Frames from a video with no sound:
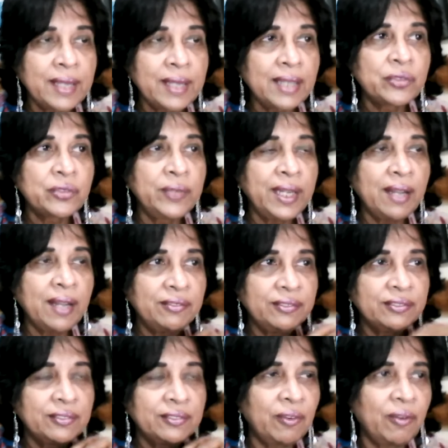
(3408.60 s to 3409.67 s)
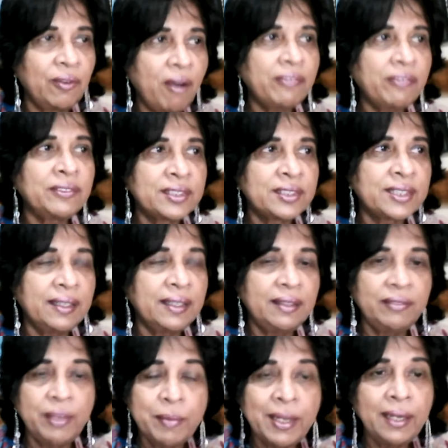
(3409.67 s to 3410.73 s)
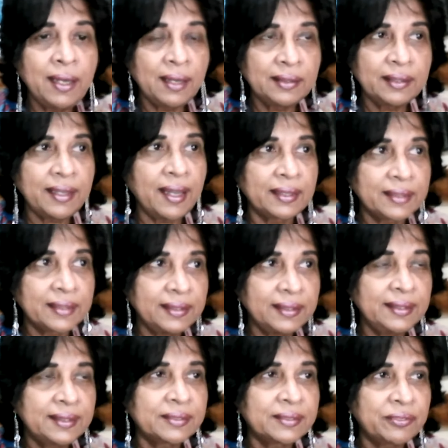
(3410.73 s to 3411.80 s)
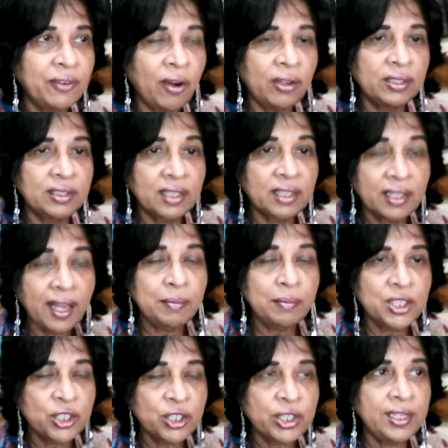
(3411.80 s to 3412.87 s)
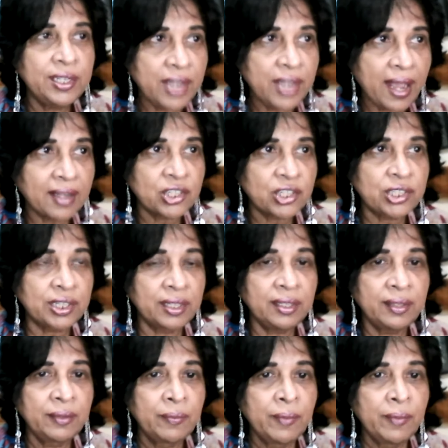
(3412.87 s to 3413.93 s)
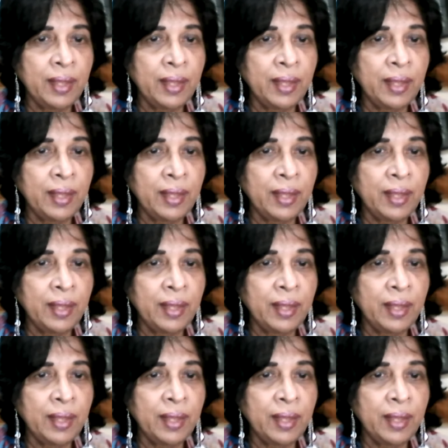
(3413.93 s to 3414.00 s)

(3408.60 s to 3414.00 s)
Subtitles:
as we have often said, women are the catalyst for climate change action.